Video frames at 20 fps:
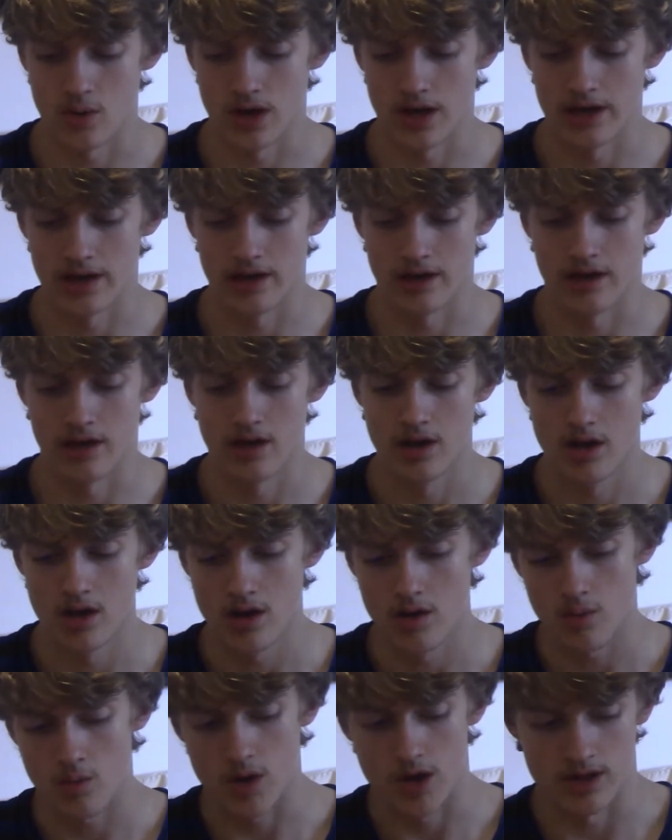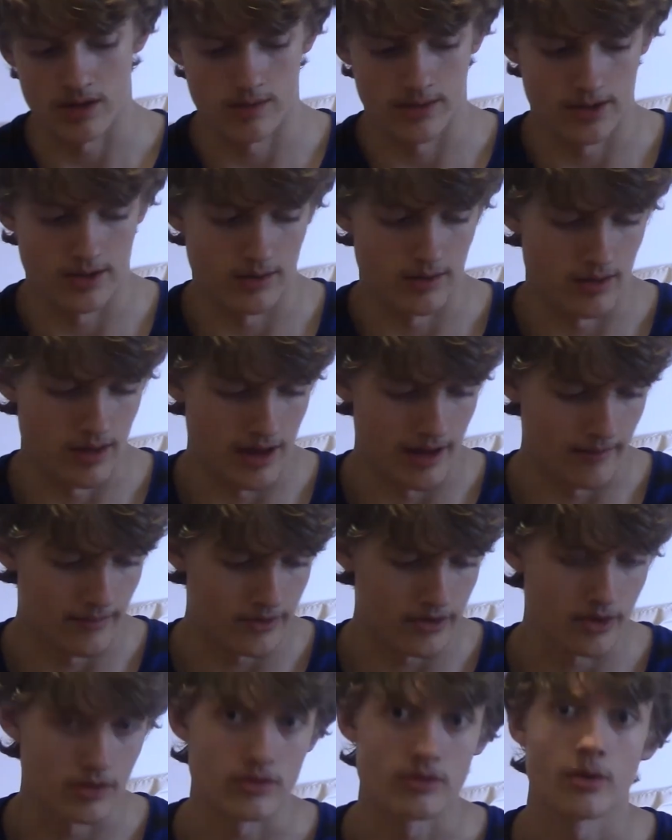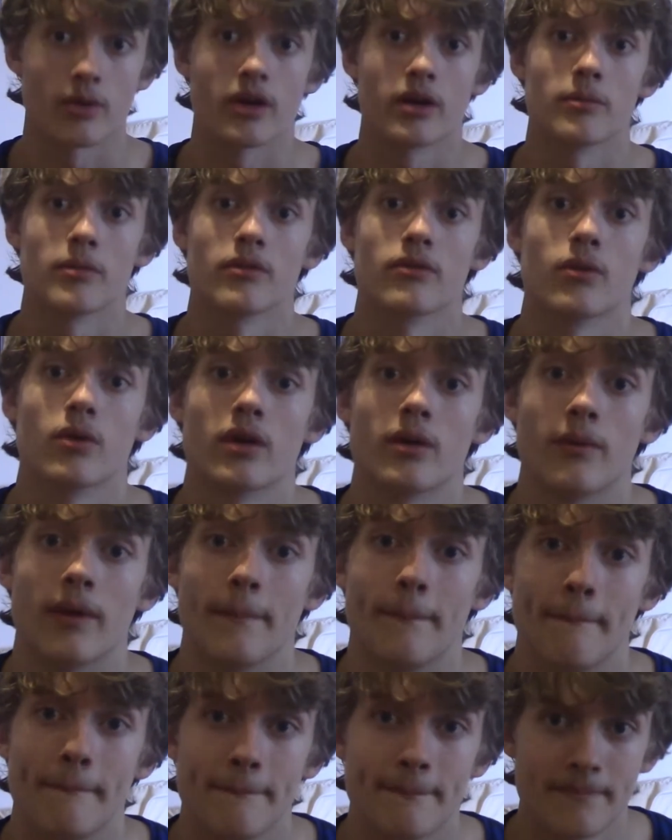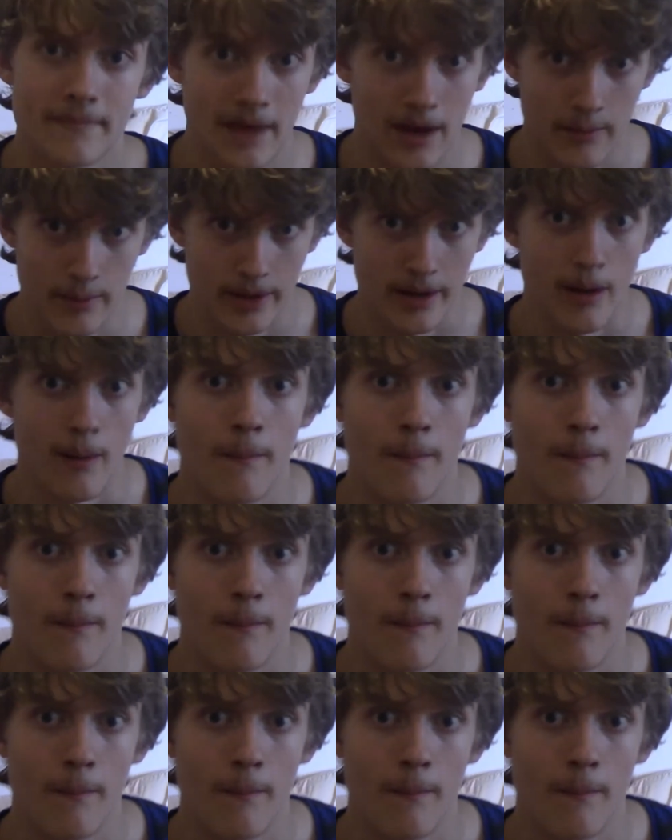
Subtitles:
idea why they do that. So story number 41. Here we go.